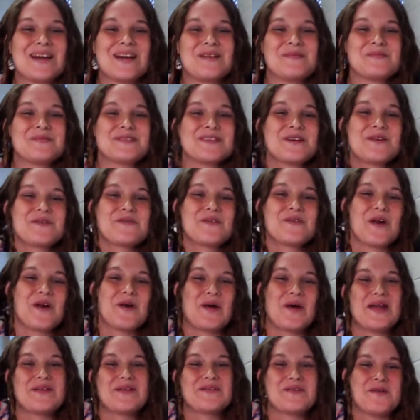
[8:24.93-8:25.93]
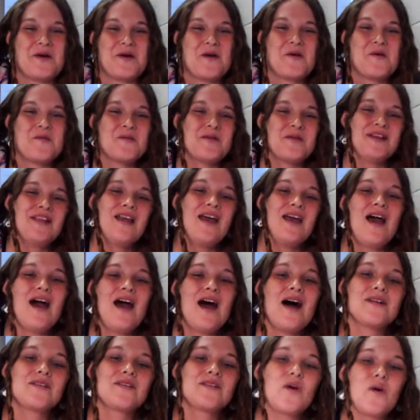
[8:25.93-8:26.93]
I'm so far away from home and
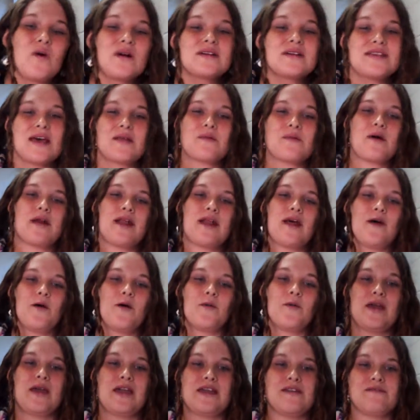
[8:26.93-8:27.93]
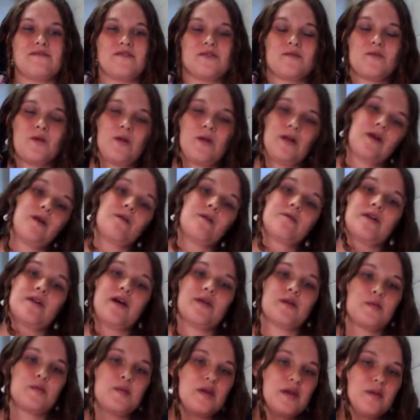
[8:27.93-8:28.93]
of course I'd want to help make it feel more like home for
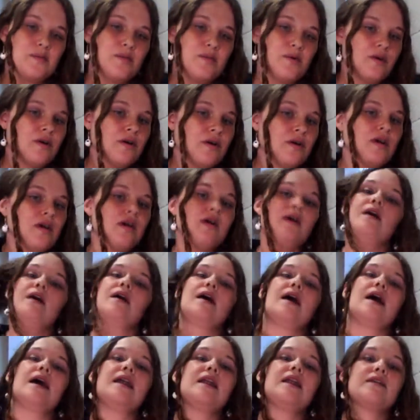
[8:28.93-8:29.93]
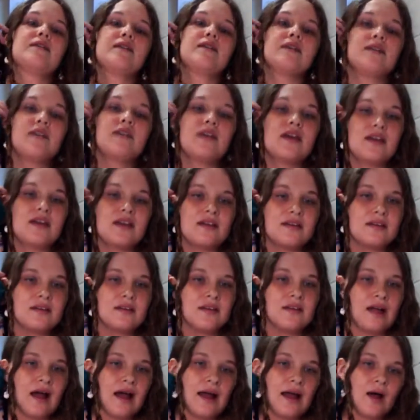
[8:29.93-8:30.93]
other people and everything
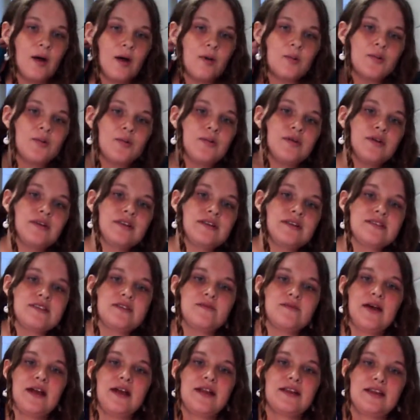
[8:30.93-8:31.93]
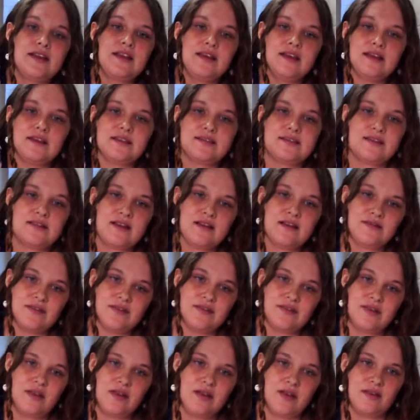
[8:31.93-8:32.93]
and I helped put in some ideas and
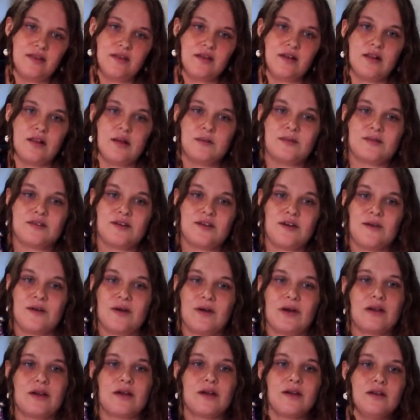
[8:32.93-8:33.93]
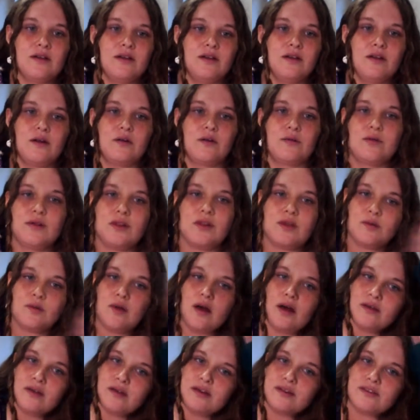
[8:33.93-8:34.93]
everything and the club's going, you know, really
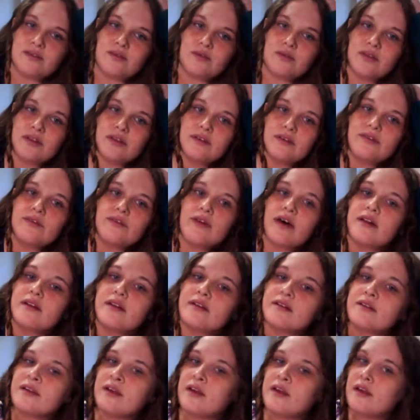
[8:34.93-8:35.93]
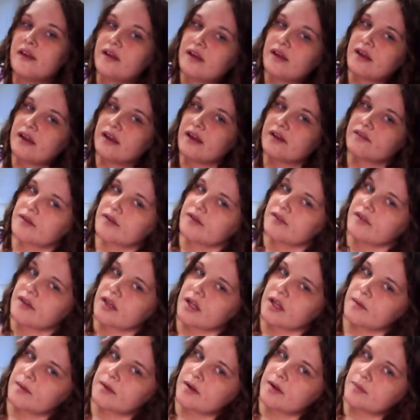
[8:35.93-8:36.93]
well and it's really fun and everything
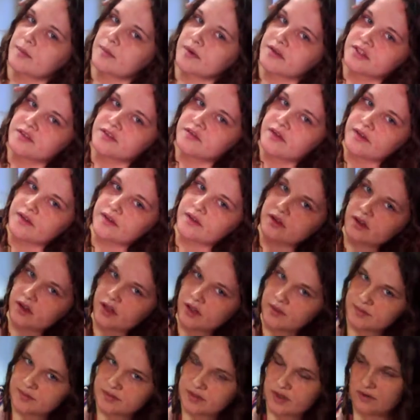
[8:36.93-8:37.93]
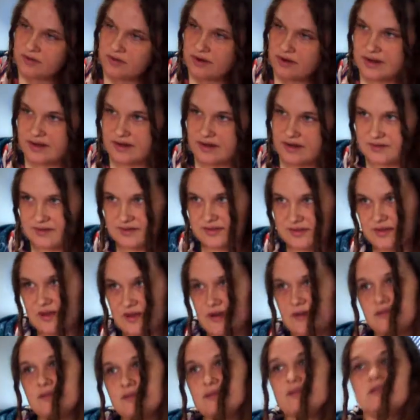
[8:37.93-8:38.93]
and I'm in a bunch of other clubs already and
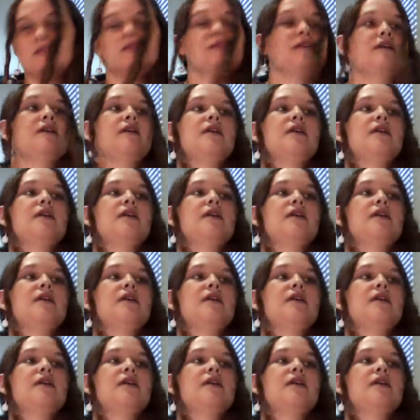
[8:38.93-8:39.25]
stuff and